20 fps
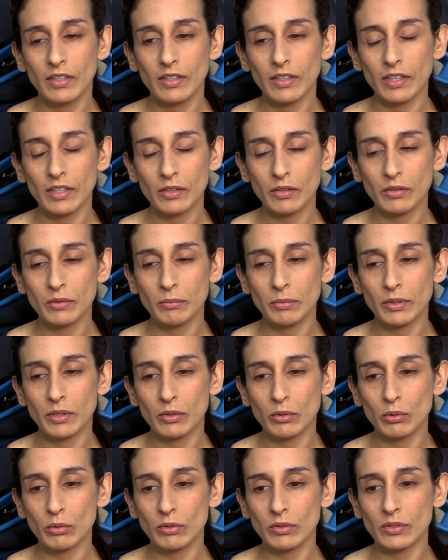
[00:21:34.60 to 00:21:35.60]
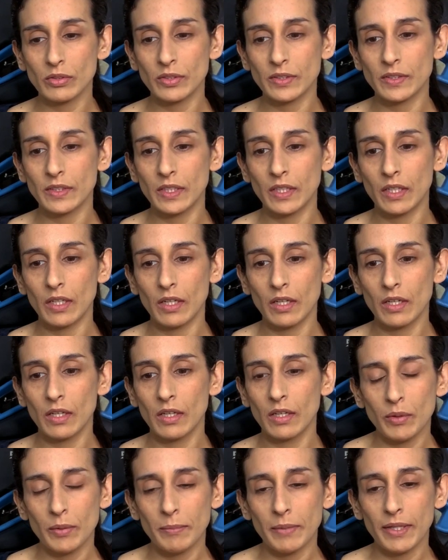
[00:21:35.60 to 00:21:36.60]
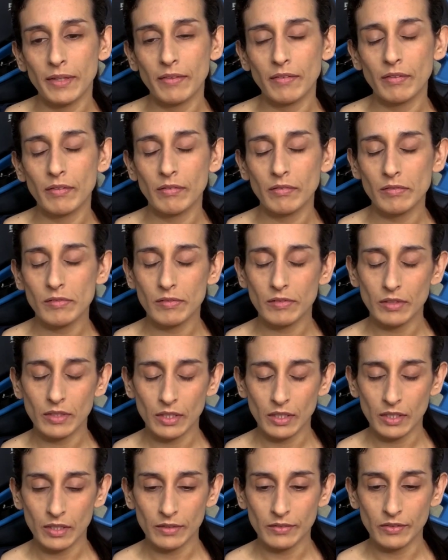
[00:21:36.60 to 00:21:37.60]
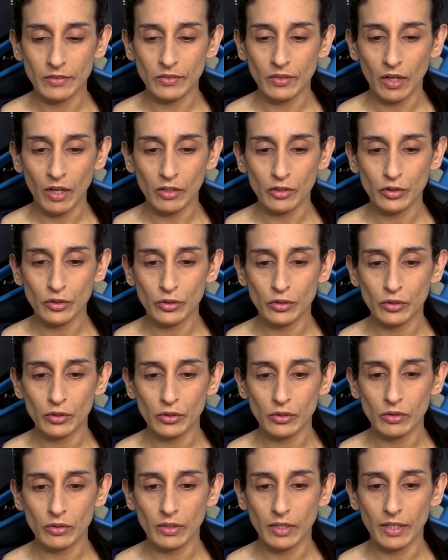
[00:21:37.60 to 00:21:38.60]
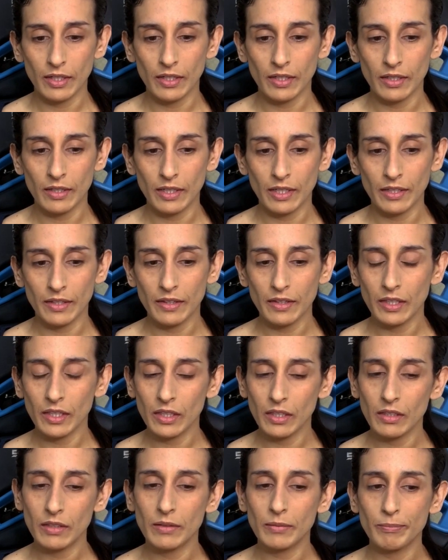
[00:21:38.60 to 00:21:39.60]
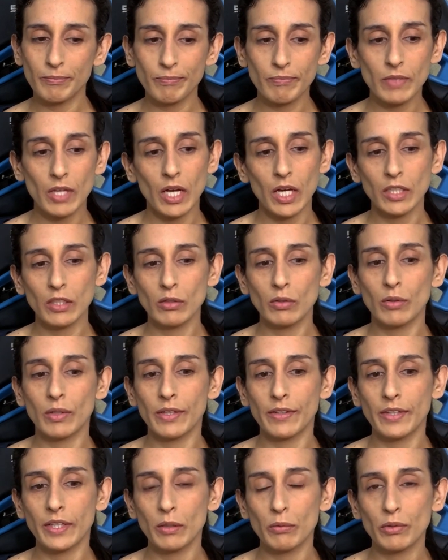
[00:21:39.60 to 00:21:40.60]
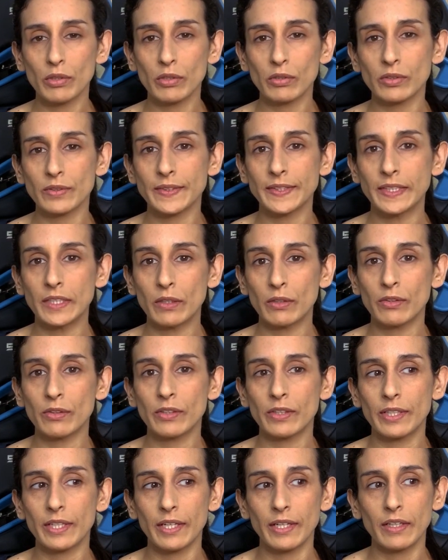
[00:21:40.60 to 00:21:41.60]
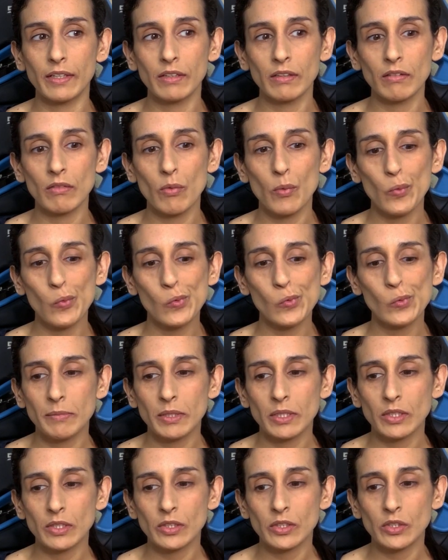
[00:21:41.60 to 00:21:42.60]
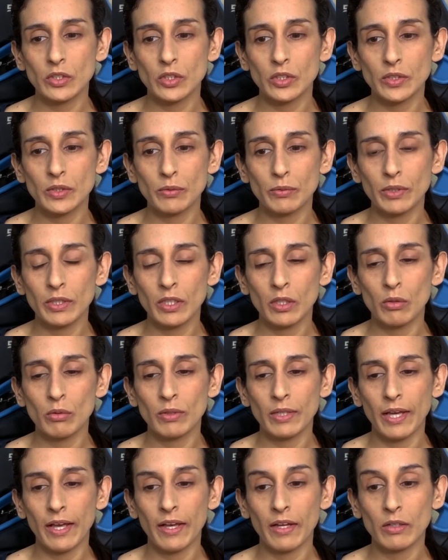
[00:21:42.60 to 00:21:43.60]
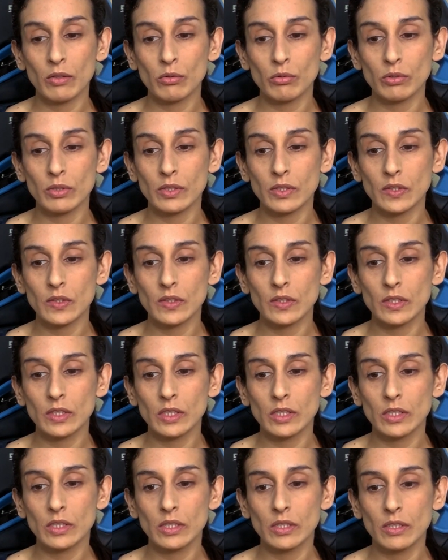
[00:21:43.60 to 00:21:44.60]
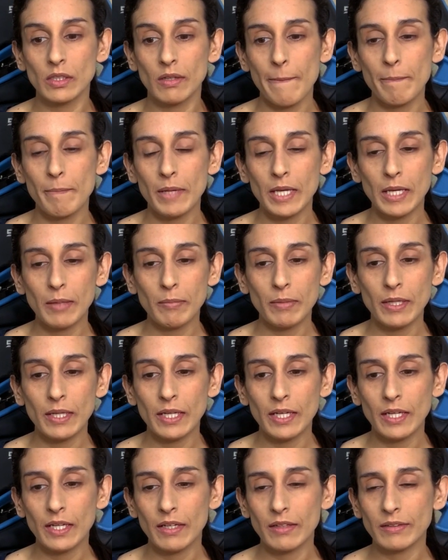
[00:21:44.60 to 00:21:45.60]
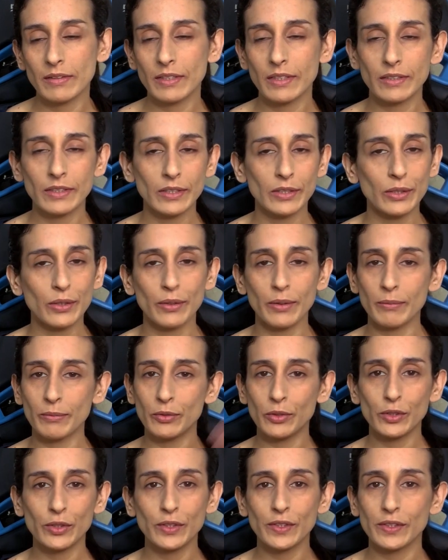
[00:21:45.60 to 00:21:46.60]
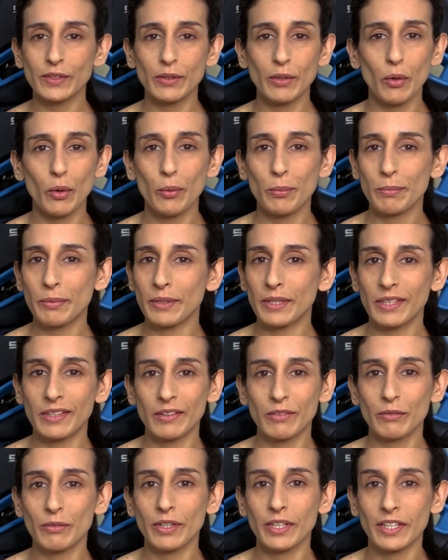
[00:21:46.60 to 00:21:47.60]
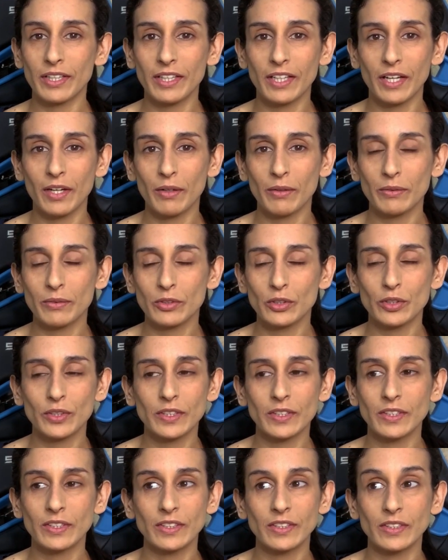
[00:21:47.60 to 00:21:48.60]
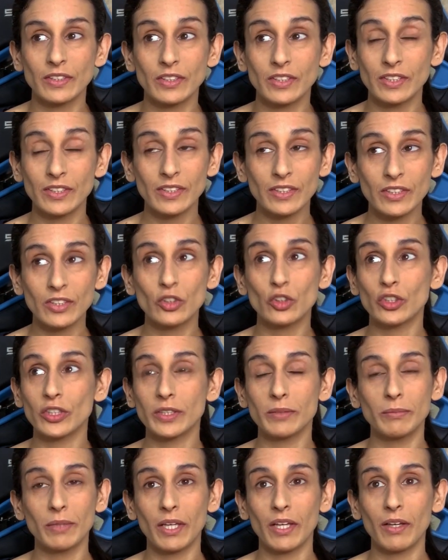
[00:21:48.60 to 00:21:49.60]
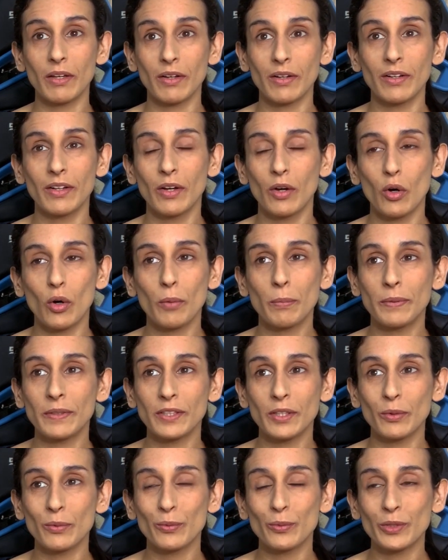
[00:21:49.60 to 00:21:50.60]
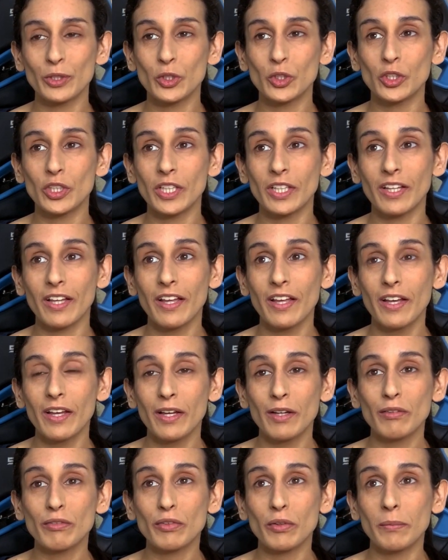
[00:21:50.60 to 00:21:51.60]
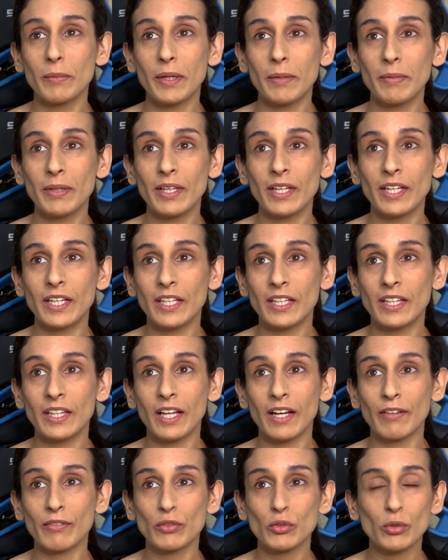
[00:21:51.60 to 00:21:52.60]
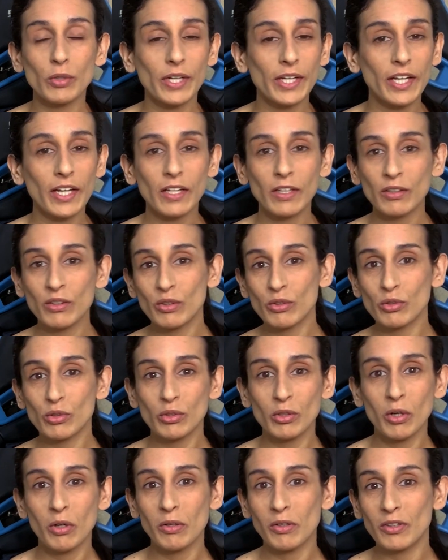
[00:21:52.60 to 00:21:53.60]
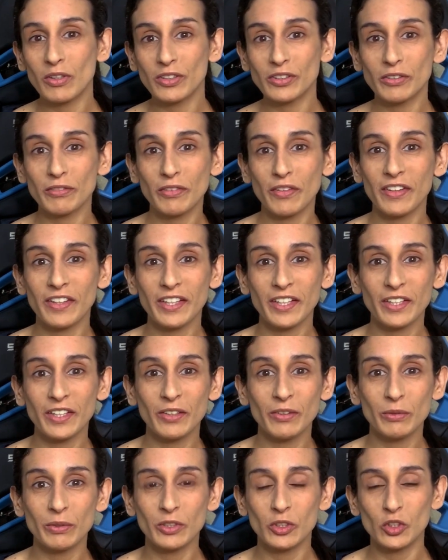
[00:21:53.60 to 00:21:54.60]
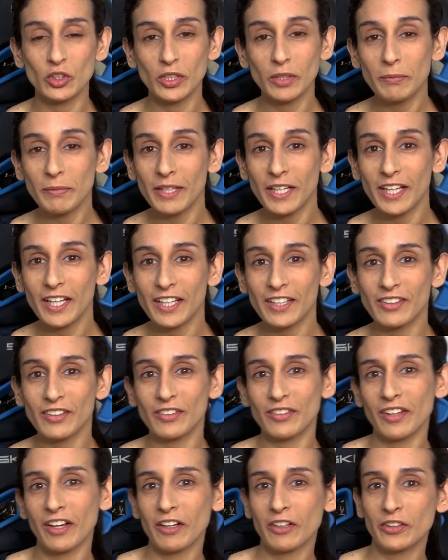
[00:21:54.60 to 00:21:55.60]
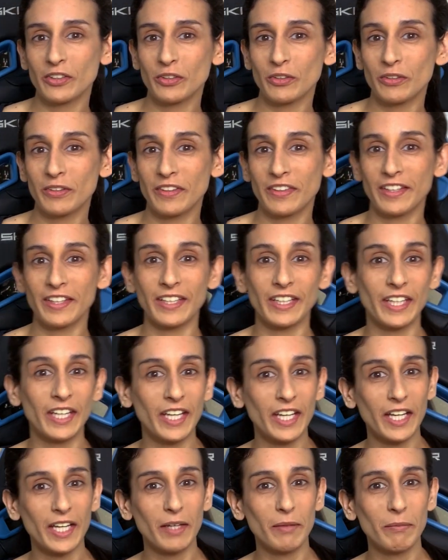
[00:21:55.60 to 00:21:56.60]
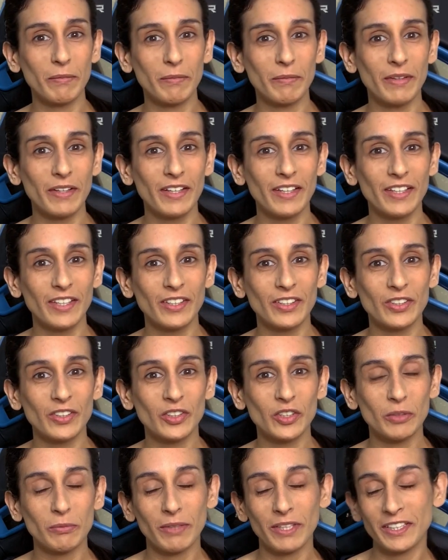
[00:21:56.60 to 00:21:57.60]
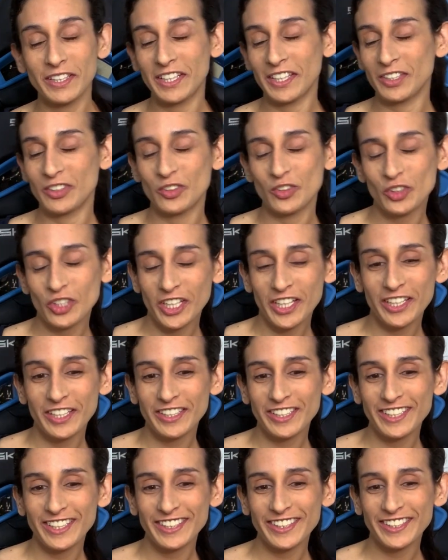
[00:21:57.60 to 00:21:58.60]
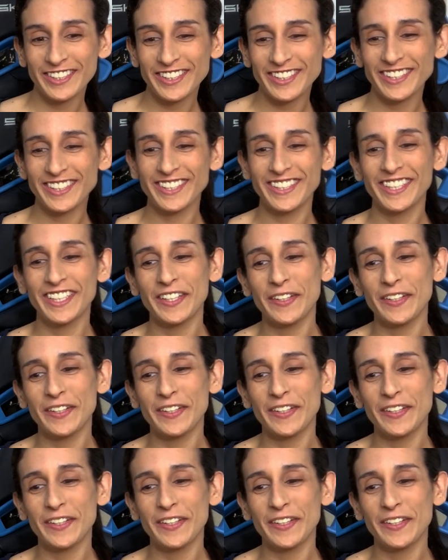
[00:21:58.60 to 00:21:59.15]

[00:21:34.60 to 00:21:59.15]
That could be cool to see. We met the doctor. I think we're gonna see her again, because she's a really good actress. Maybe, no, I'm just hoping right now. This is just me hoping and wishing for maybe a love triangle to go on over there with Jimmy and the doctor and then Kim. She might get jealous.